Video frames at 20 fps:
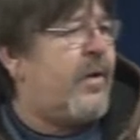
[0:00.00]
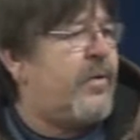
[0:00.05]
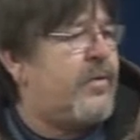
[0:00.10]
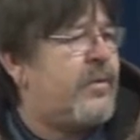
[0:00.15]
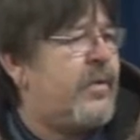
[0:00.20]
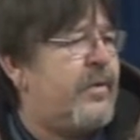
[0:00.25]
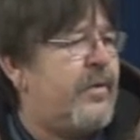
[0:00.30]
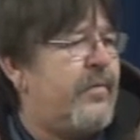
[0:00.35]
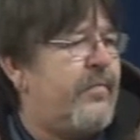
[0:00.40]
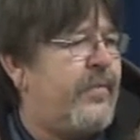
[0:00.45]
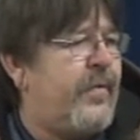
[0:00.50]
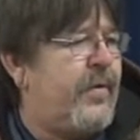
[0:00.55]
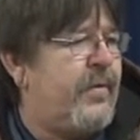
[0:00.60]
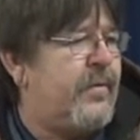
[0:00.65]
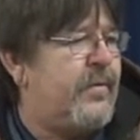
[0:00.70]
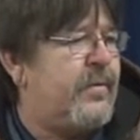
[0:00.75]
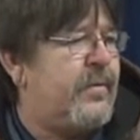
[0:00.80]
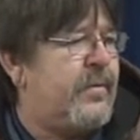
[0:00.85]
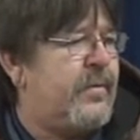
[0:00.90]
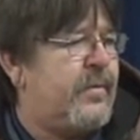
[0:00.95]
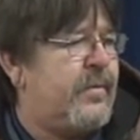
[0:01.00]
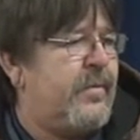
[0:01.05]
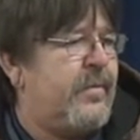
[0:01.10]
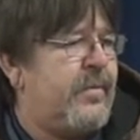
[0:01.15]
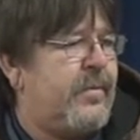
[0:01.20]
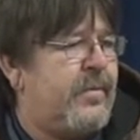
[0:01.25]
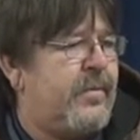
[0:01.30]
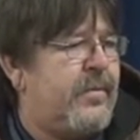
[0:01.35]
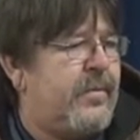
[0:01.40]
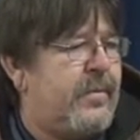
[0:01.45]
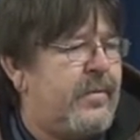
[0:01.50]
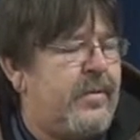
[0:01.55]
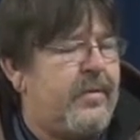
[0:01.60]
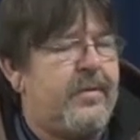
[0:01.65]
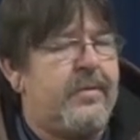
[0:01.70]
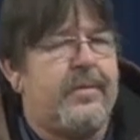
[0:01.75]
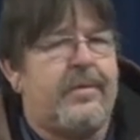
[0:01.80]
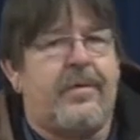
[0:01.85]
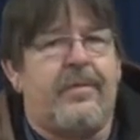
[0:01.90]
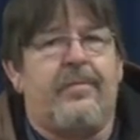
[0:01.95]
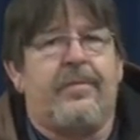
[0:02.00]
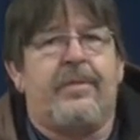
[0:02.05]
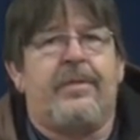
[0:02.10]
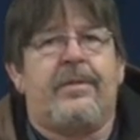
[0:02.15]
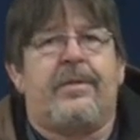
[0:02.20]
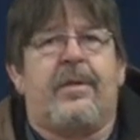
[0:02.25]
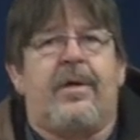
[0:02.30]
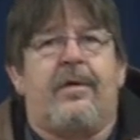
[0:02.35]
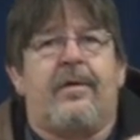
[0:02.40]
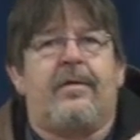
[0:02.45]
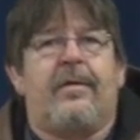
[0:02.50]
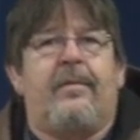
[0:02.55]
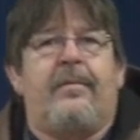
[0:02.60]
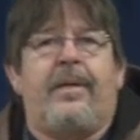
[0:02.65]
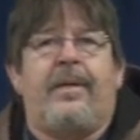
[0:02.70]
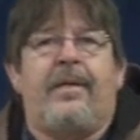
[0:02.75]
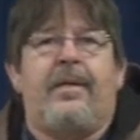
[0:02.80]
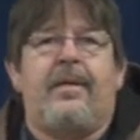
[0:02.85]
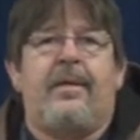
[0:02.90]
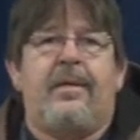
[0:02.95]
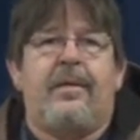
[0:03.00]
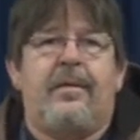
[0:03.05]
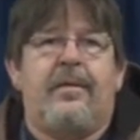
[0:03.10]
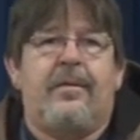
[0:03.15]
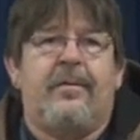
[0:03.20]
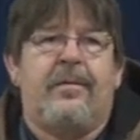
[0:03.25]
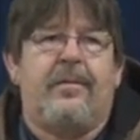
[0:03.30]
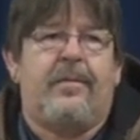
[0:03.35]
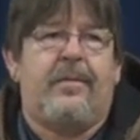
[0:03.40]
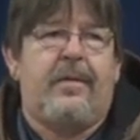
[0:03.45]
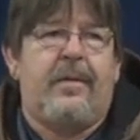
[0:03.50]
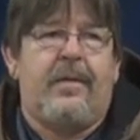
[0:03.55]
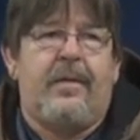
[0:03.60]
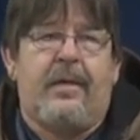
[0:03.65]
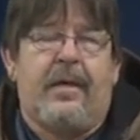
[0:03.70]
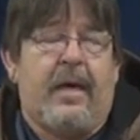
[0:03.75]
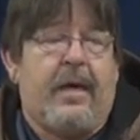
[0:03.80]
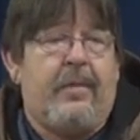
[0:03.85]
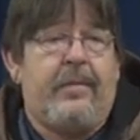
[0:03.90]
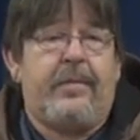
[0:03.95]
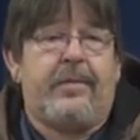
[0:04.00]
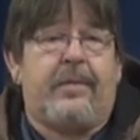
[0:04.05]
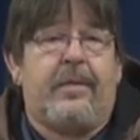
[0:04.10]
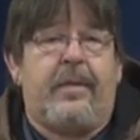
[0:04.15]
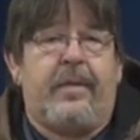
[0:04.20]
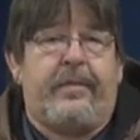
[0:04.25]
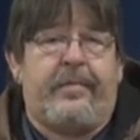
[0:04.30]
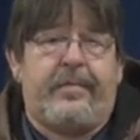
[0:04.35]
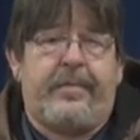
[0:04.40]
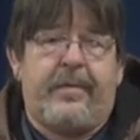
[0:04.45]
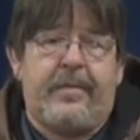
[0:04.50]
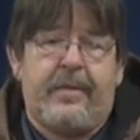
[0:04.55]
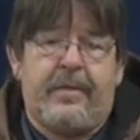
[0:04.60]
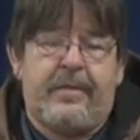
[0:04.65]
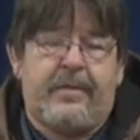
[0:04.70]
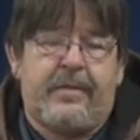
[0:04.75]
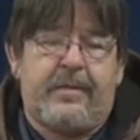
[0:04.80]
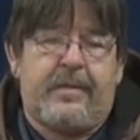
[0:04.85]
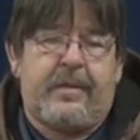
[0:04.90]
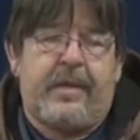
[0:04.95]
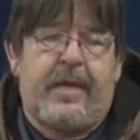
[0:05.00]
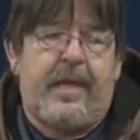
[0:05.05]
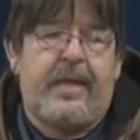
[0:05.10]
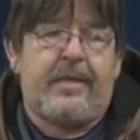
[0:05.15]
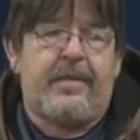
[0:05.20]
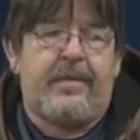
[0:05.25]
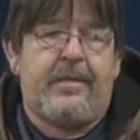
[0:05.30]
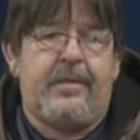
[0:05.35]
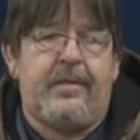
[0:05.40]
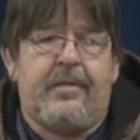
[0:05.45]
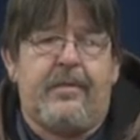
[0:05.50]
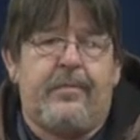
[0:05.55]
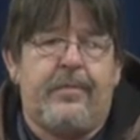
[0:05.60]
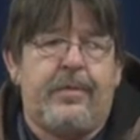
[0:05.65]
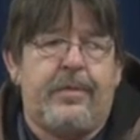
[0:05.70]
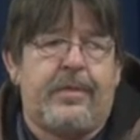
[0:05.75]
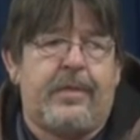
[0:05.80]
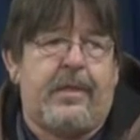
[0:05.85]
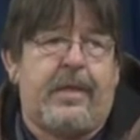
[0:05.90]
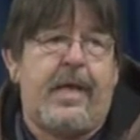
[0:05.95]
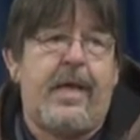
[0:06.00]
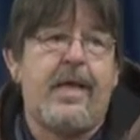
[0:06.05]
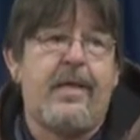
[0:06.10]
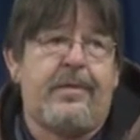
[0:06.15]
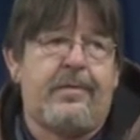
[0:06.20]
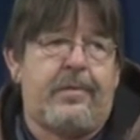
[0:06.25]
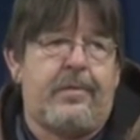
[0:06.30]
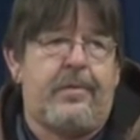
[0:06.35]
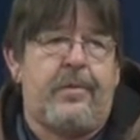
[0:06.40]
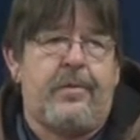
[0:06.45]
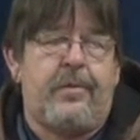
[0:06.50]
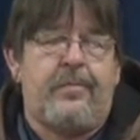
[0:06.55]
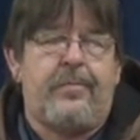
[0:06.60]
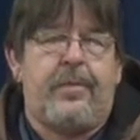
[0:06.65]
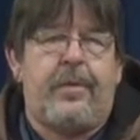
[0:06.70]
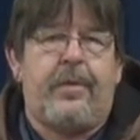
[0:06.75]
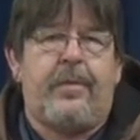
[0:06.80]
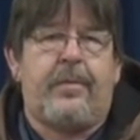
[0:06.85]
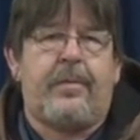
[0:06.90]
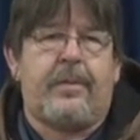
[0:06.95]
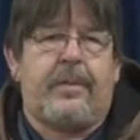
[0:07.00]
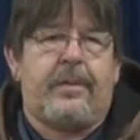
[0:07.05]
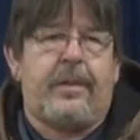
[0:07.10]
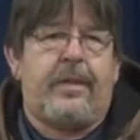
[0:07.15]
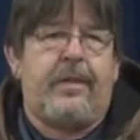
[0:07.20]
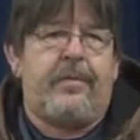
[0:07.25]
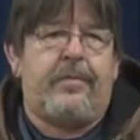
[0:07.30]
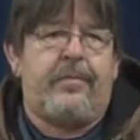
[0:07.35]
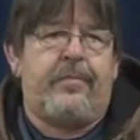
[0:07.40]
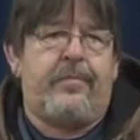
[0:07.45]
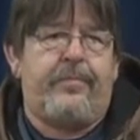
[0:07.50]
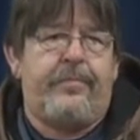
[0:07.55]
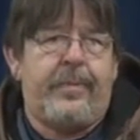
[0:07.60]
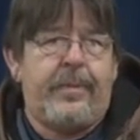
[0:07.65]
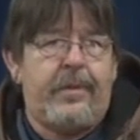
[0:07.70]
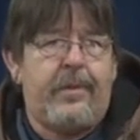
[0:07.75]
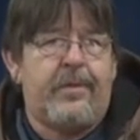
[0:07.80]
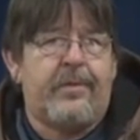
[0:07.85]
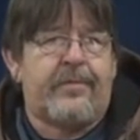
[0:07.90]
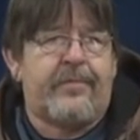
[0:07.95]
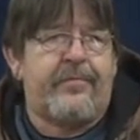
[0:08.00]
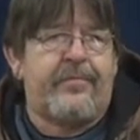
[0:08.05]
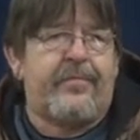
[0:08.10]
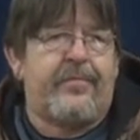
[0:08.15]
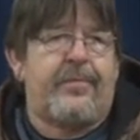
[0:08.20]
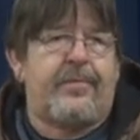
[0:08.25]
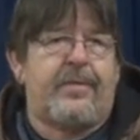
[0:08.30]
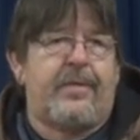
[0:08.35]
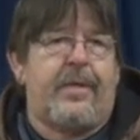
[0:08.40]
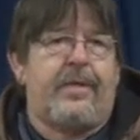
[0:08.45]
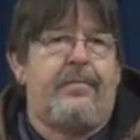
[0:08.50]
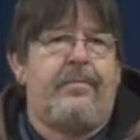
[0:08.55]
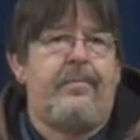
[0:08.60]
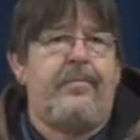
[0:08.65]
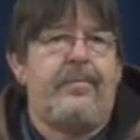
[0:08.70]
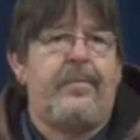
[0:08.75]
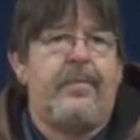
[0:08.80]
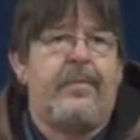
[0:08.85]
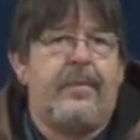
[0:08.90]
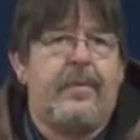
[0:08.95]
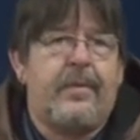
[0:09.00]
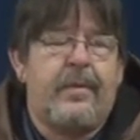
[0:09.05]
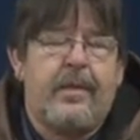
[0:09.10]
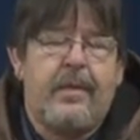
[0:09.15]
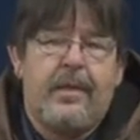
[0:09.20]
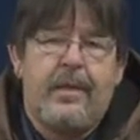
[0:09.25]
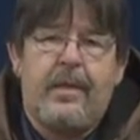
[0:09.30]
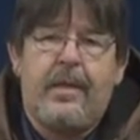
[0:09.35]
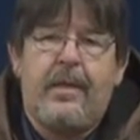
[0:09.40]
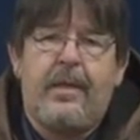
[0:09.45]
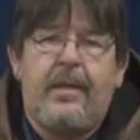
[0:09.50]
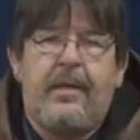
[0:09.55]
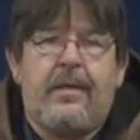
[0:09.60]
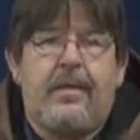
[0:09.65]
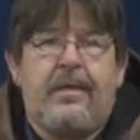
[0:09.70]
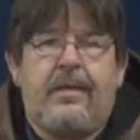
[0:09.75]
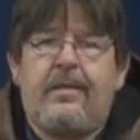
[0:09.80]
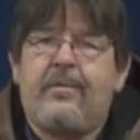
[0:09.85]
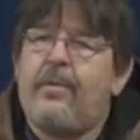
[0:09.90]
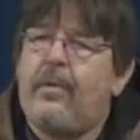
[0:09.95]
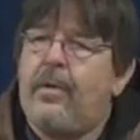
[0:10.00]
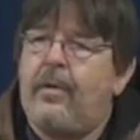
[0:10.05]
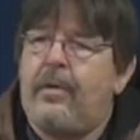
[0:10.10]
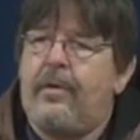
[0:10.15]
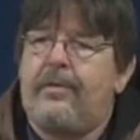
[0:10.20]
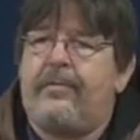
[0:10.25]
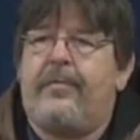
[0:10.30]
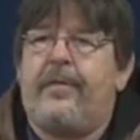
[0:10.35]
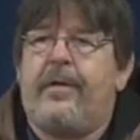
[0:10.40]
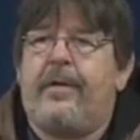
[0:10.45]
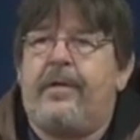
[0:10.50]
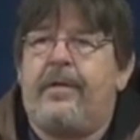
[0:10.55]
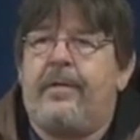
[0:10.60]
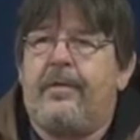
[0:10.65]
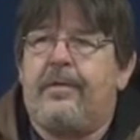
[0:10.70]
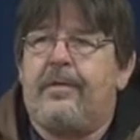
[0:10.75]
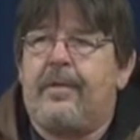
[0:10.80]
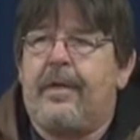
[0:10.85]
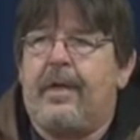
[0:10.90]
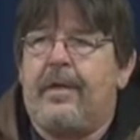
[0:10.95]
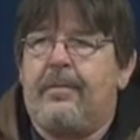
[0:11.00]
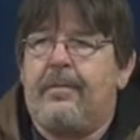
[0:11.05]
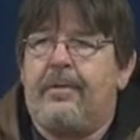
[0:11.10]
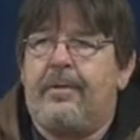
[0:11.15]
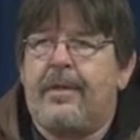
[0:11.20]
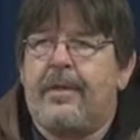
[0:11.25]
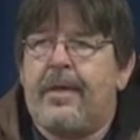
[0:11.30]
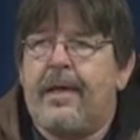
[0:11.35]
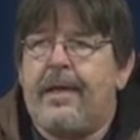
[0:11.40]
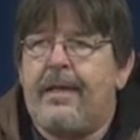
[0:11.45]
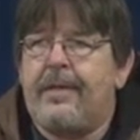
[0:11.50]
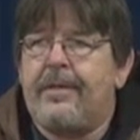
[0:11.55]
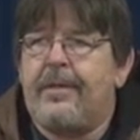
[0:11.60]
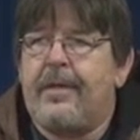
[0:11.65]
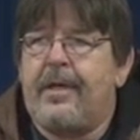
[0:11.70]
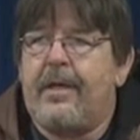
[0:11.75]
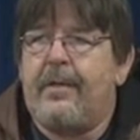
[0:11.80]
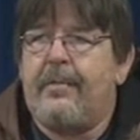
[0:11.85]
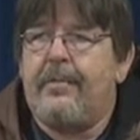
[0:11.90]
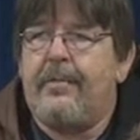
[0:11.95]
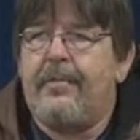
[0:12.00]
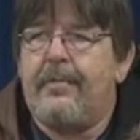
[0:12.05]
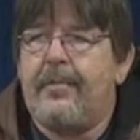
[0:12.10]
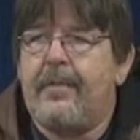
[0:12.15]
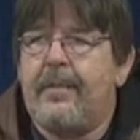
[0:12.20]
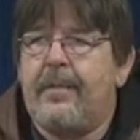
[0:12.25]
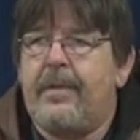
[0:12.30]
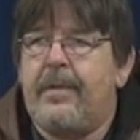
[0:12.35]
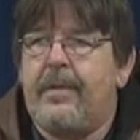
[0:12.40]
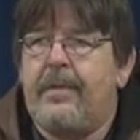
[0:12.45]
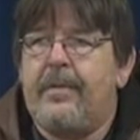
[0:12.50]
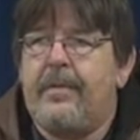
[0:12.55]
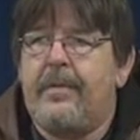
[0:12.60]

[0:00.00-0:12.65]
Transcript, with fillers: called you on the phone. You did. You called me on the phone. Was yeah. talking about you know. Yep. I was on. That's actually almost an answer to prayer because I've been looking for something. It's real hard to find another job when you got a job, you know.